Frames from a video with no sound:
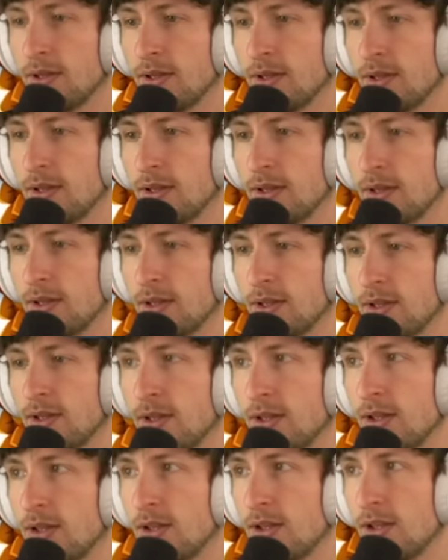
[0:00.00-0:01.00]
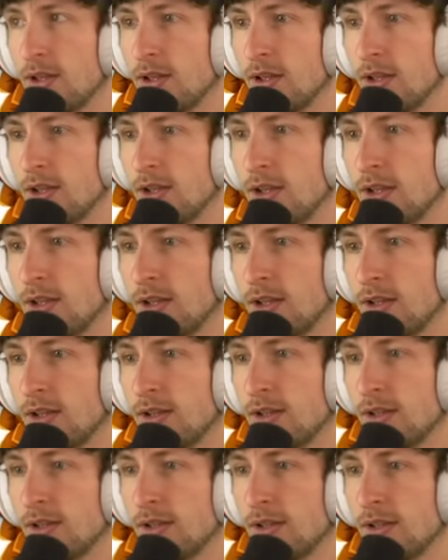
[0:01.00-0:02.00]

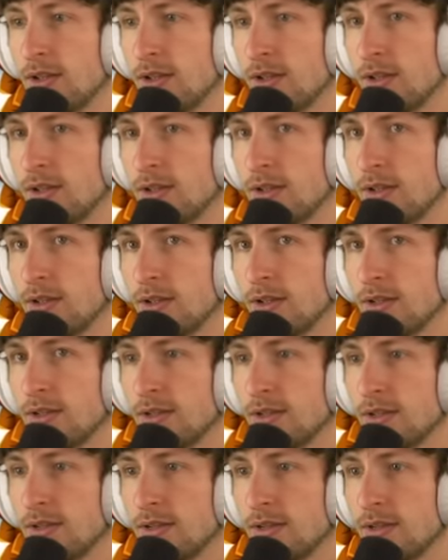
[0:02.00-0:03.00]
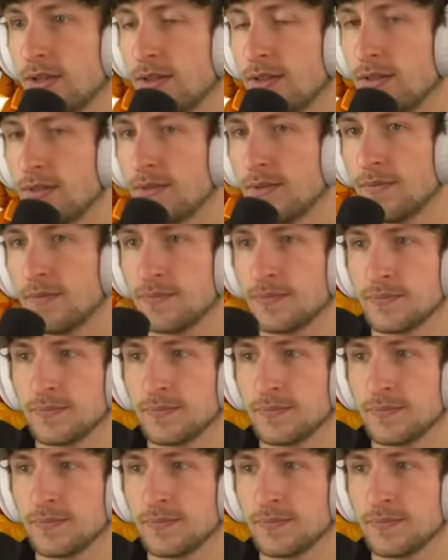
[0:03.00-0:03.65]
[no speech]